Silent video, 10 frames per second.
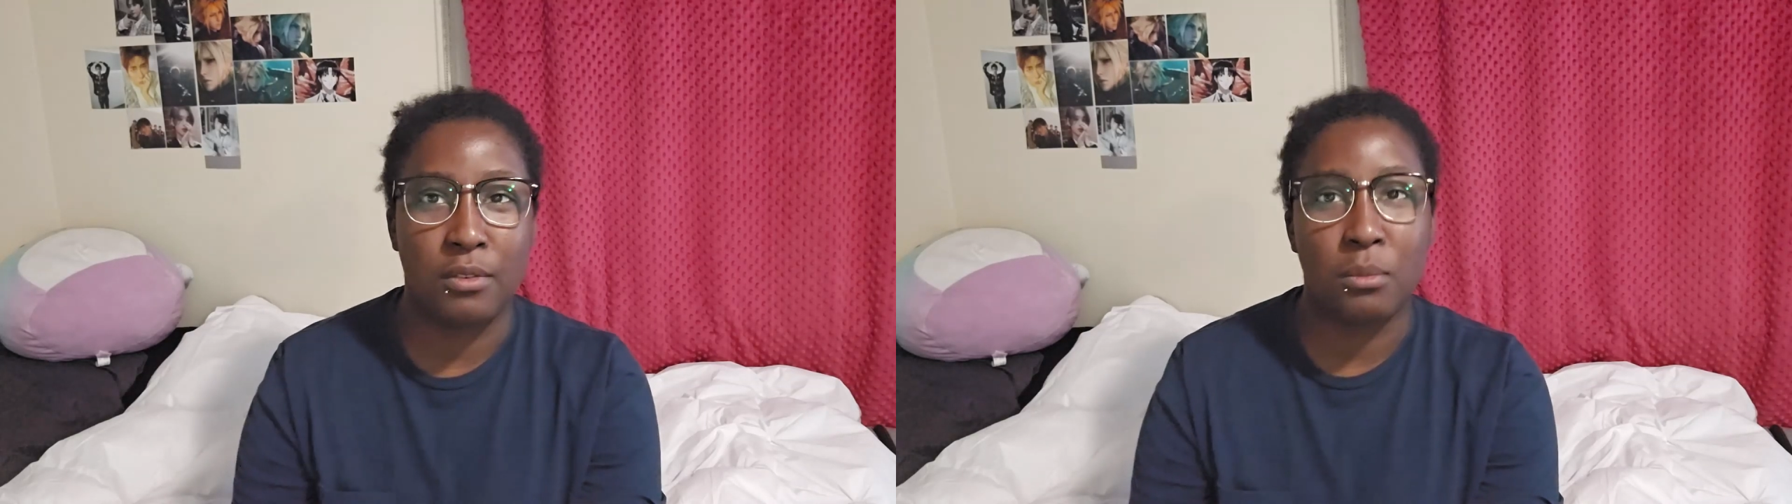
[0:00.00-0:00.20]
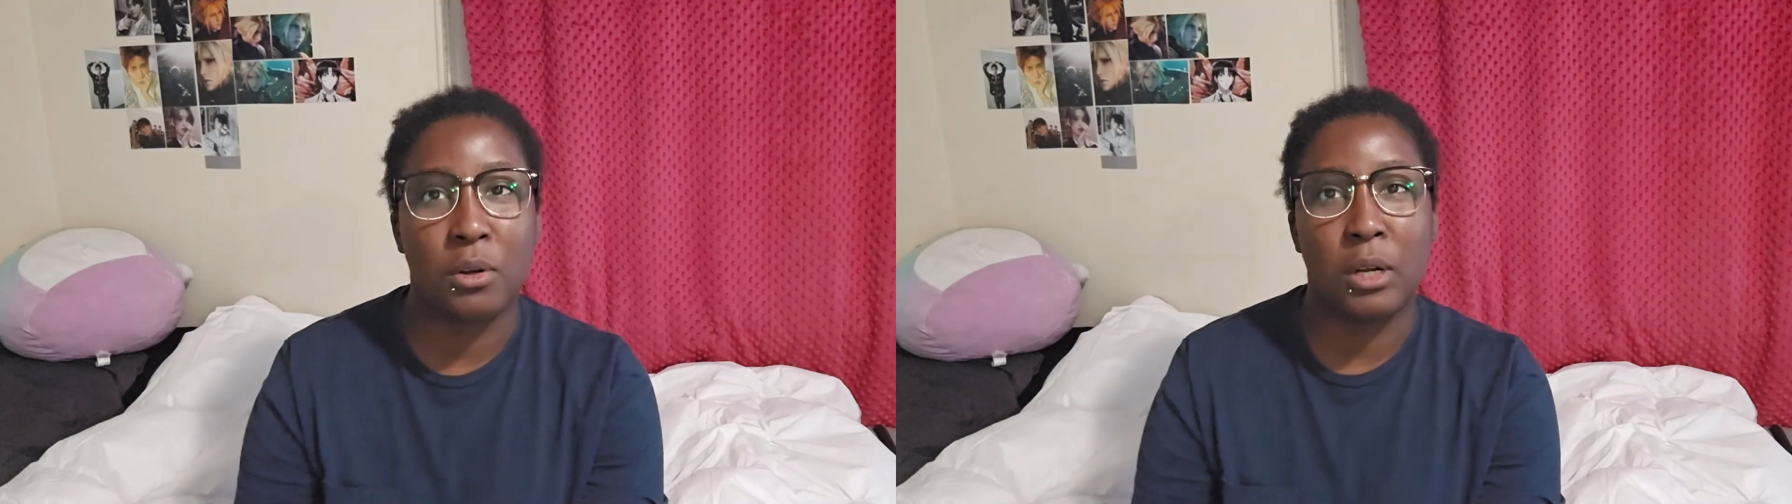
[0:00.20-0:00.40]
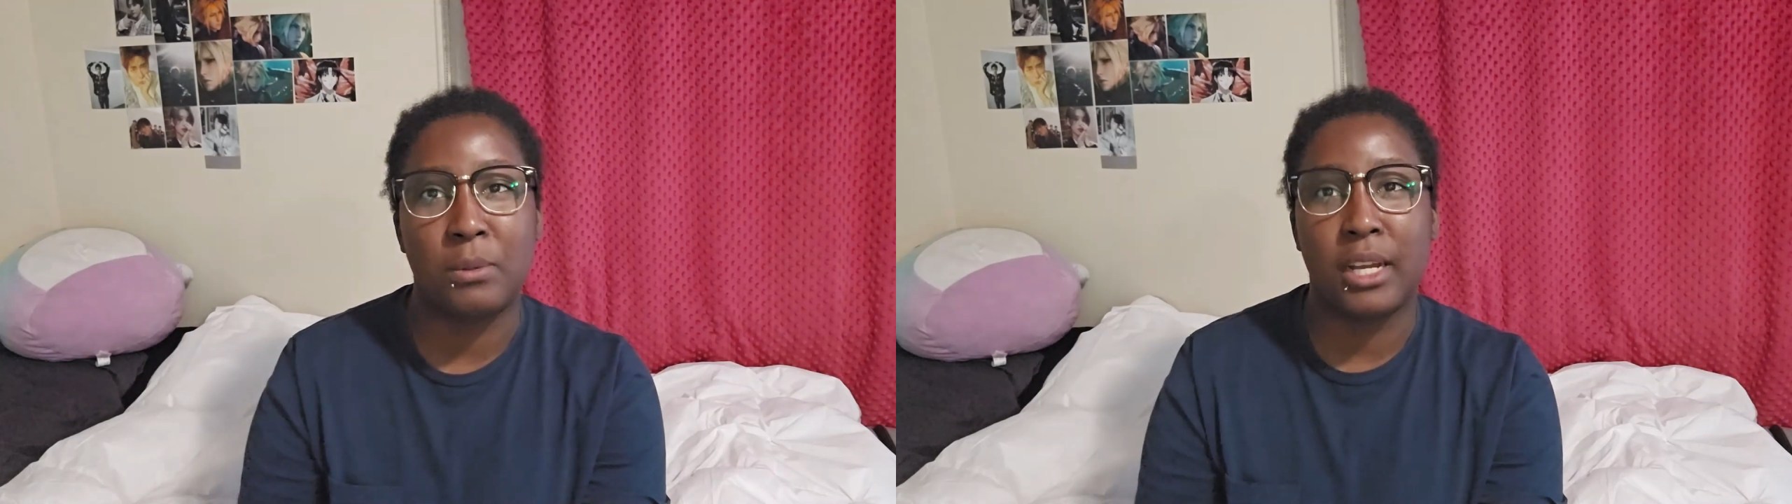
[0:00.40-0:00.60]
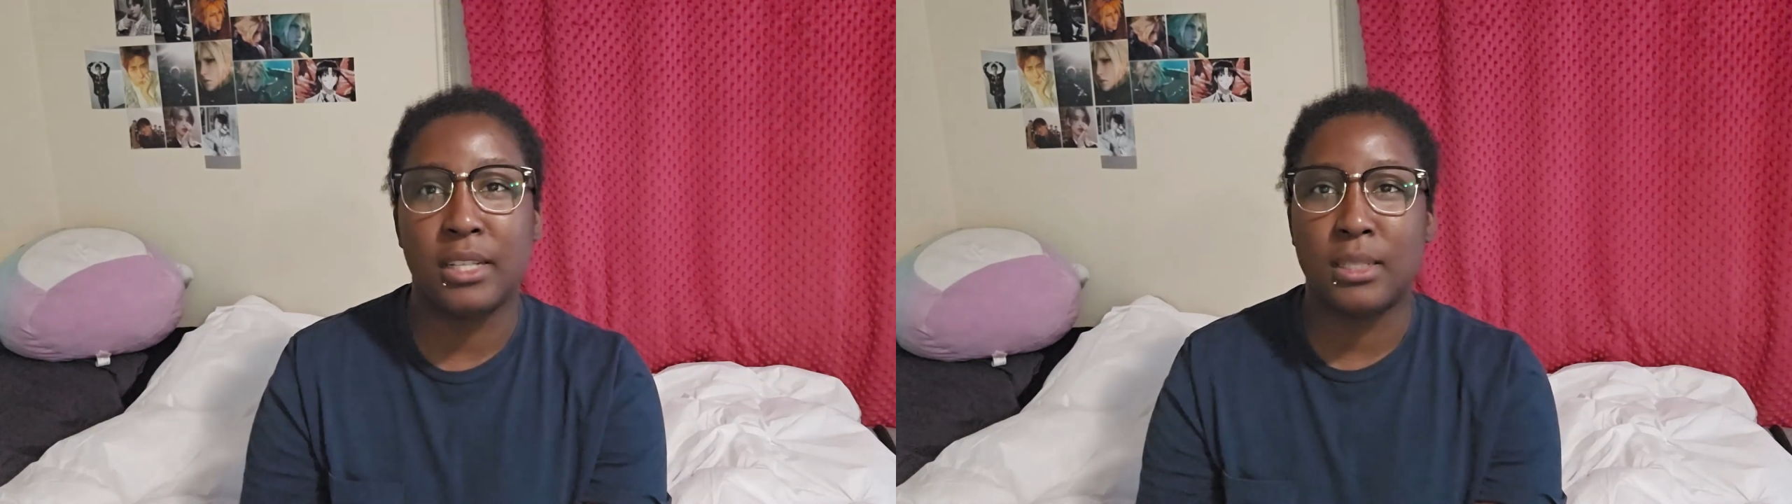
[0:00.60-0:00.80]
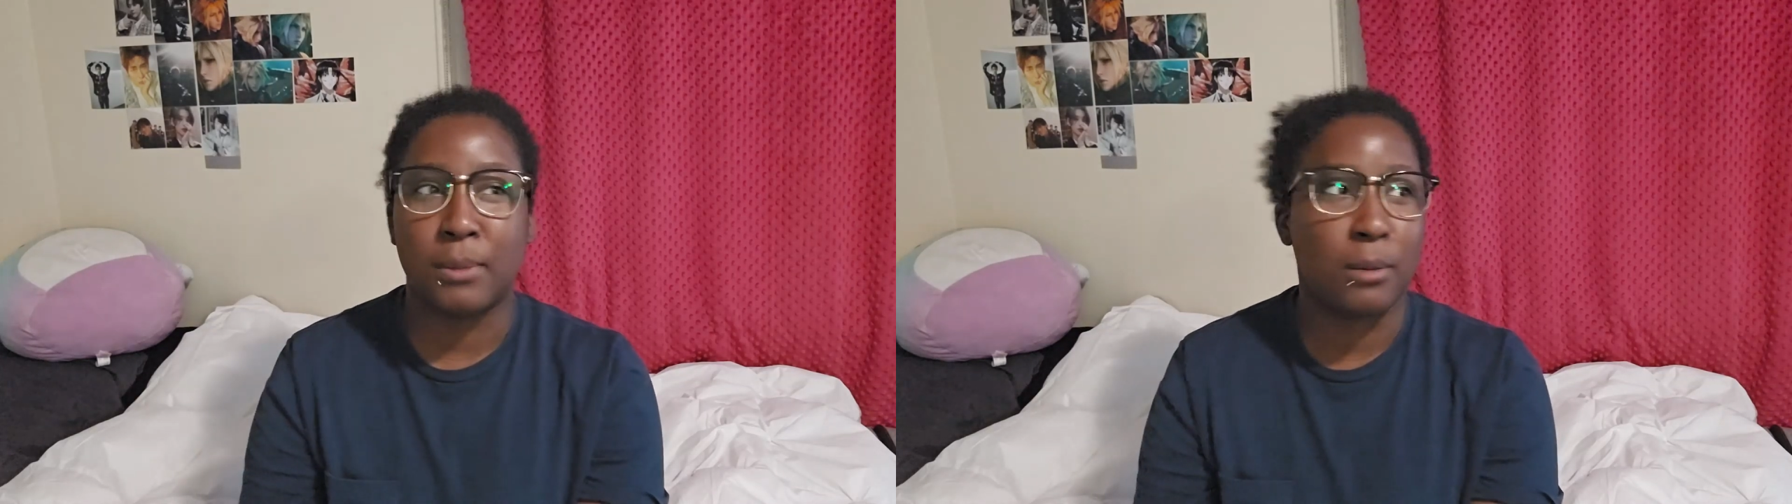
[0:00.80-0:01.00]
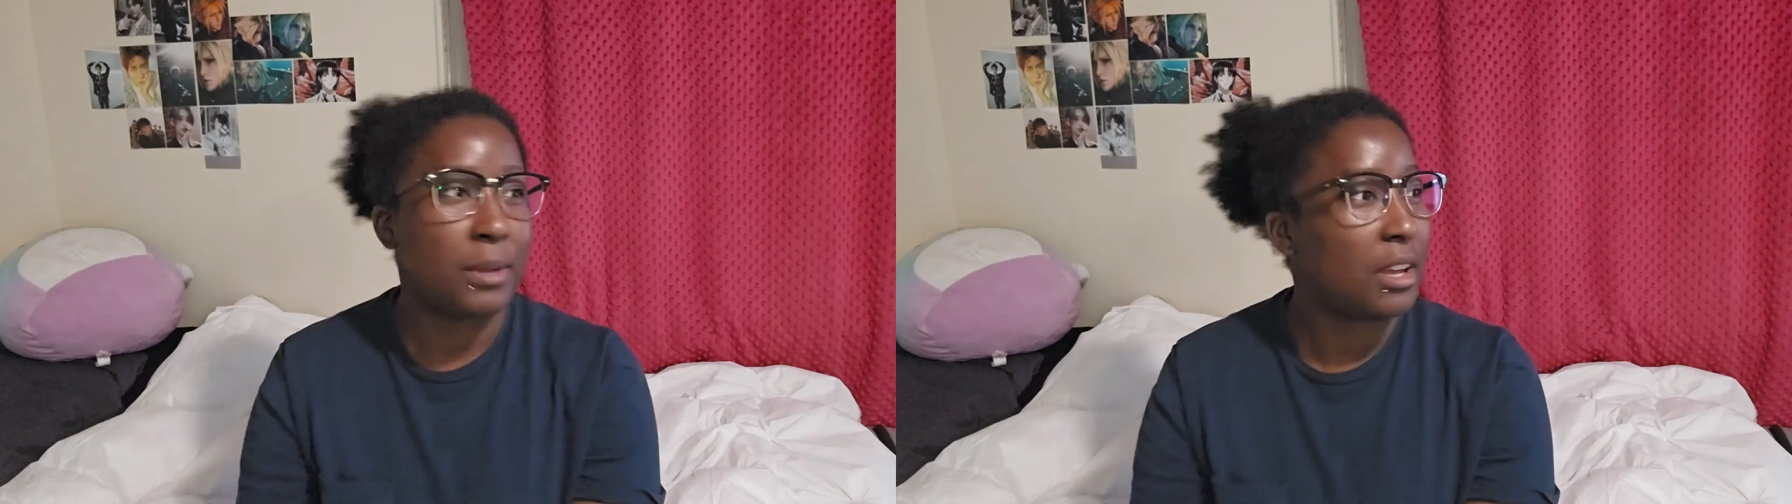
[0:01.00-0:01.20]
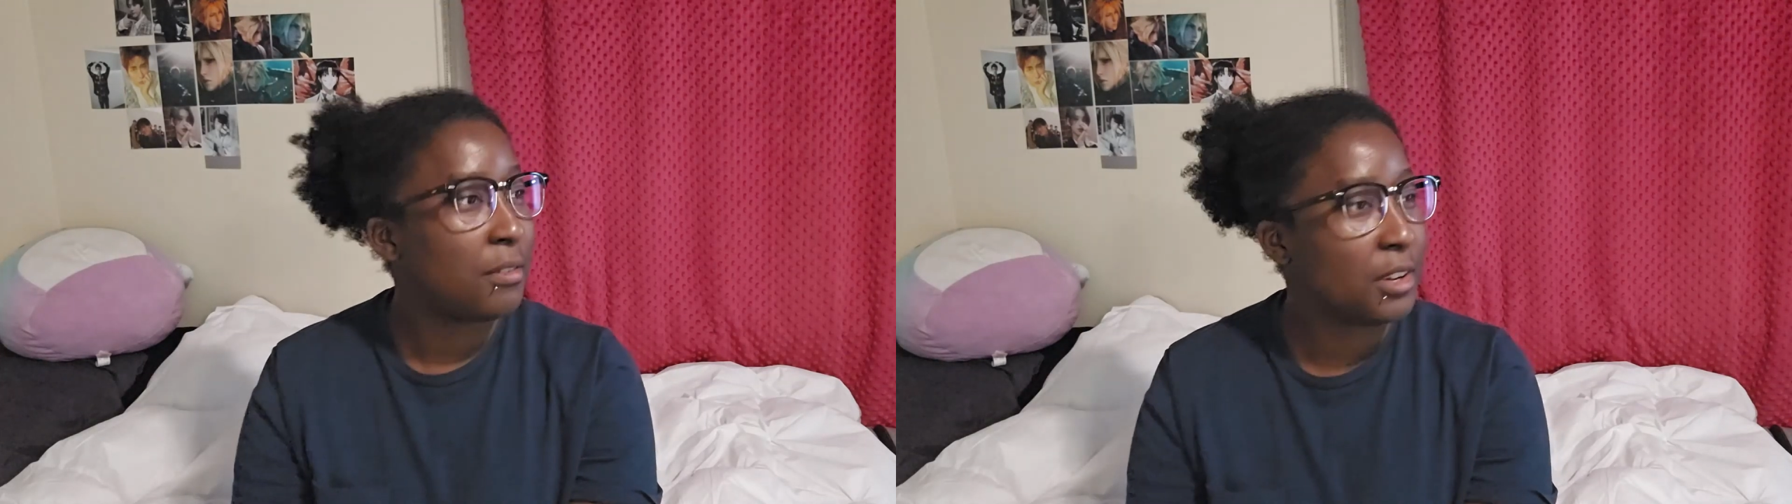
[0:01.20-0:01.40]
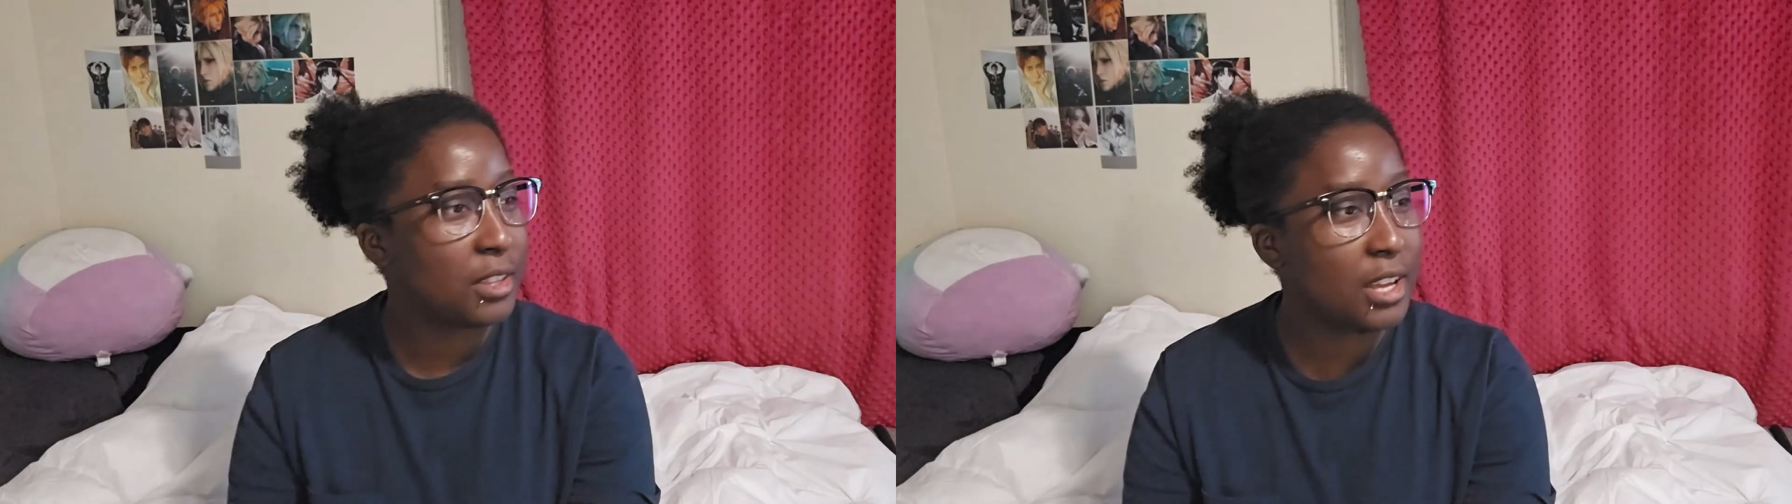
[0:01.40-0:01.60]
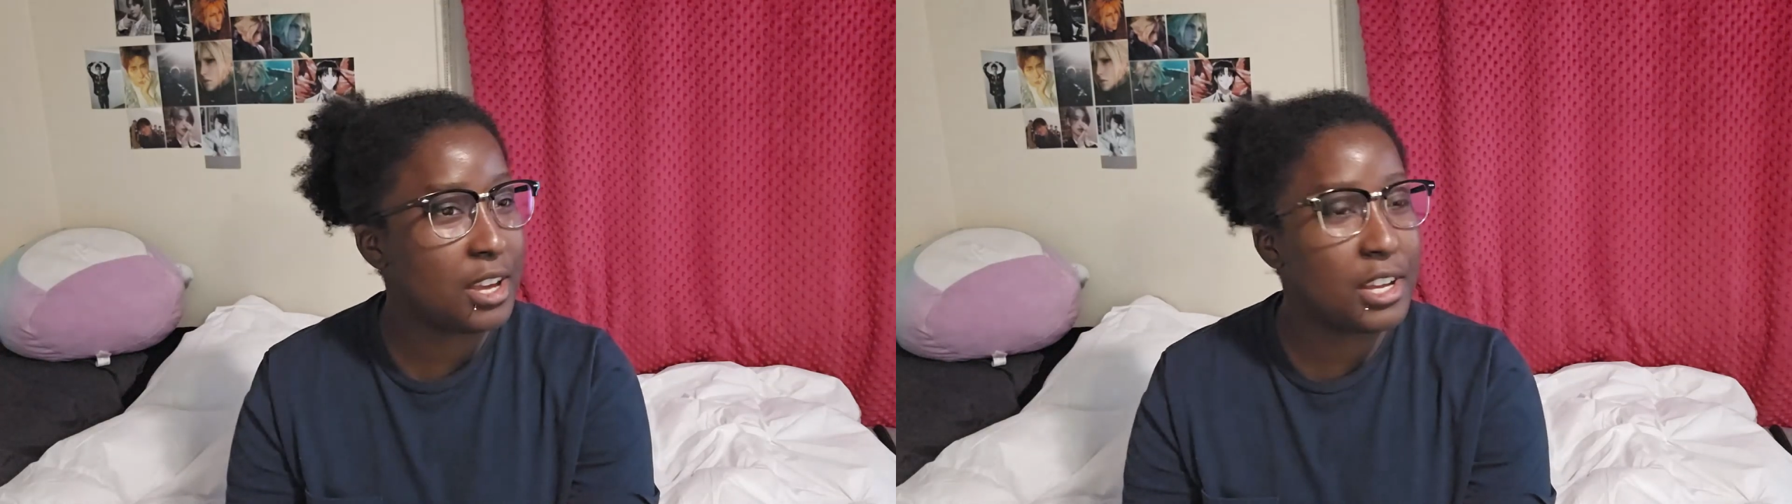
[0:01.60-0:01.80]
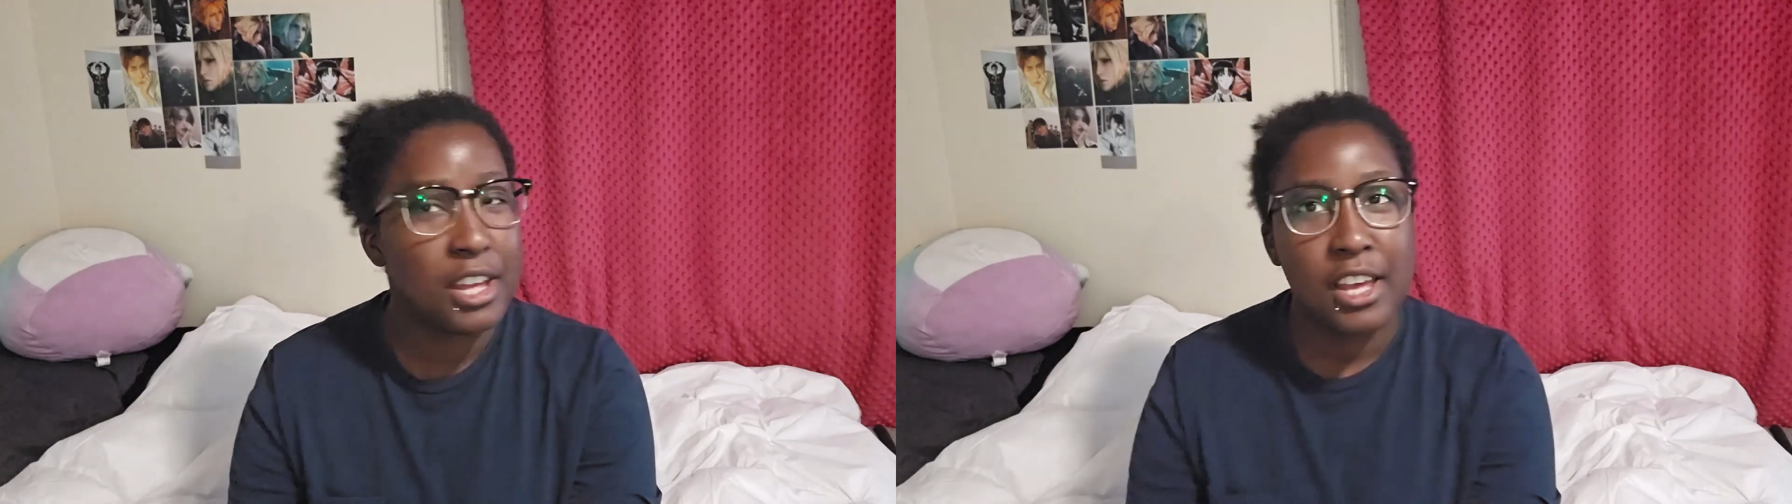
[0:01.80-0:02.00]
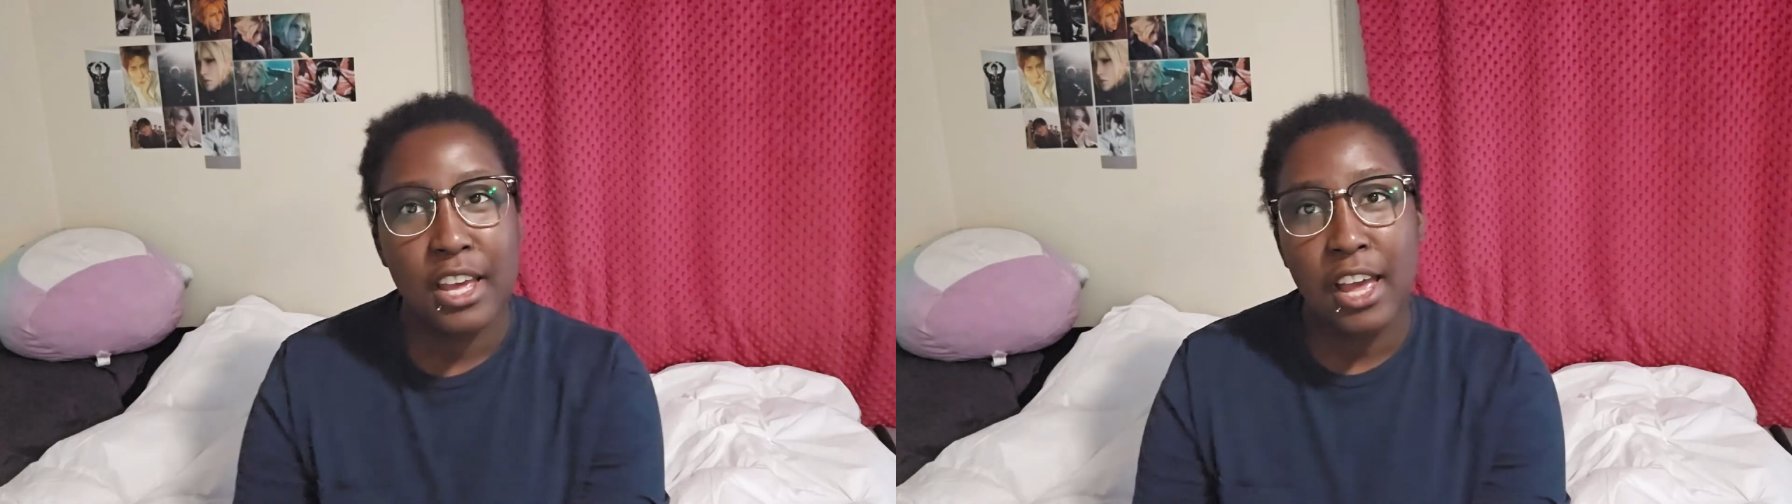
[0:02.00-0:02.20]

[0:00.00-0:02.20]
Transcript: for more updates about my everything